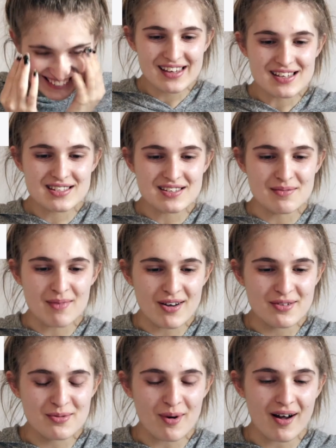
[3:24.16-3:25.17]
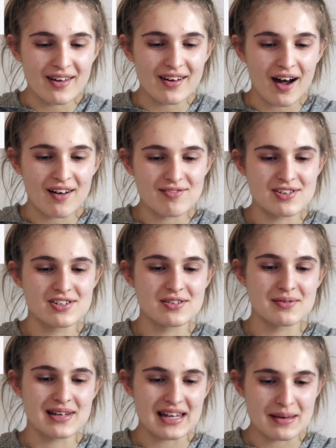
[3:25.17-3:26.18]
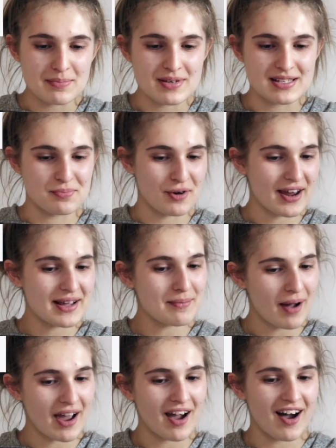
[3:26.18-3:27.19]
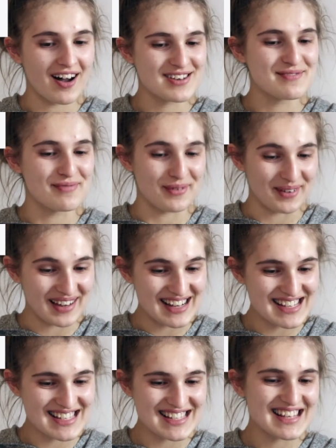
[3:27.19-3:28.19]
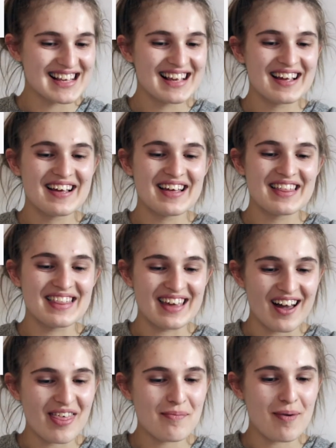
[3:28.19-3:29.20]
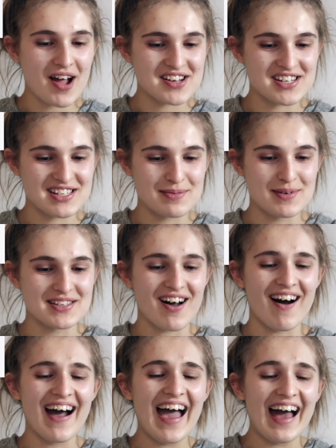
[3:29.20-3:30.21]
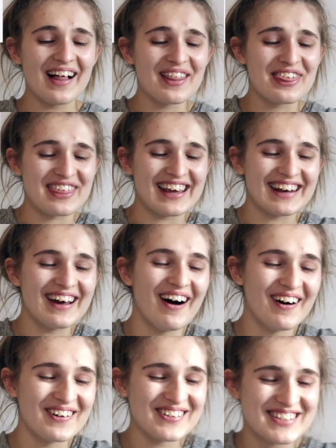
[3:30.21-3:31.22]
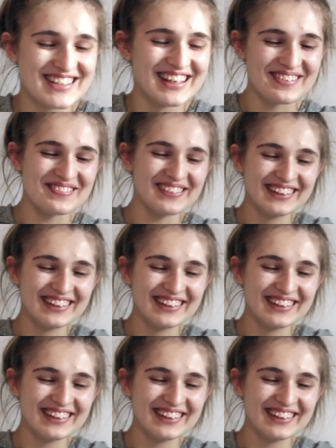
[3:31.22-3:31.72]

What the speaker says: Simone won after Dua Lipa's Break My Heart voice. The other participants are healthy and wholesome.